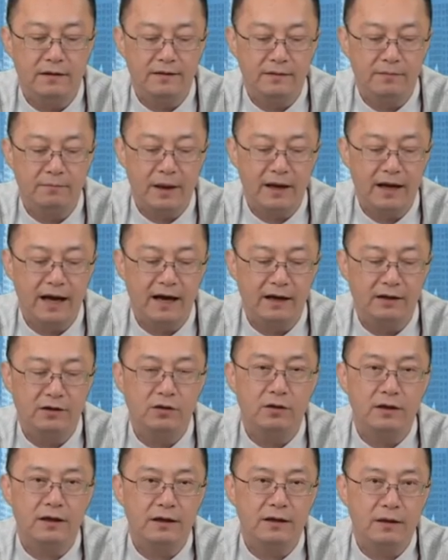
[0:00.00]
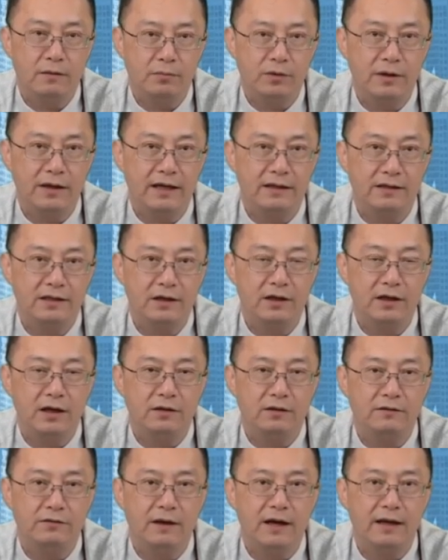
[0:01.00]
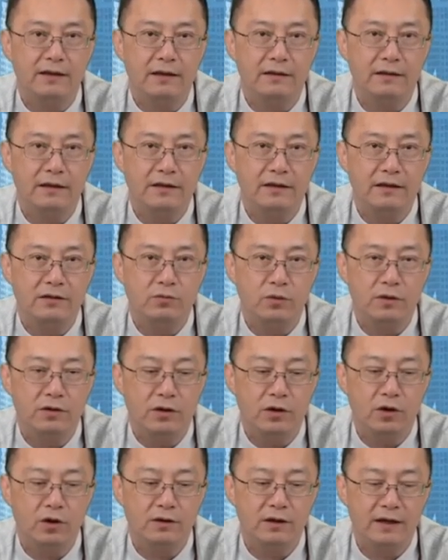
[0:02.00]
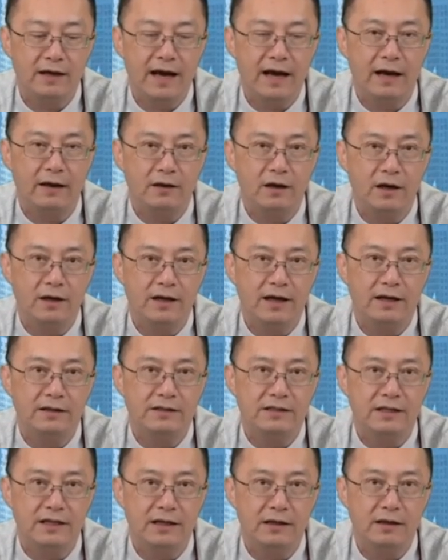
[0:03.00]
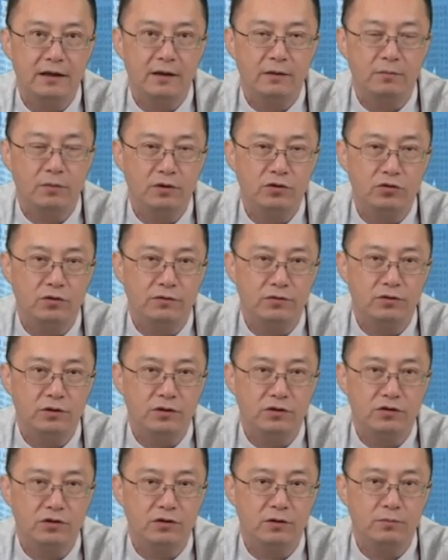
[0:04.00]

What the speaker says: But actually, we need to clarify that this is what's called an analog IC, which refers to the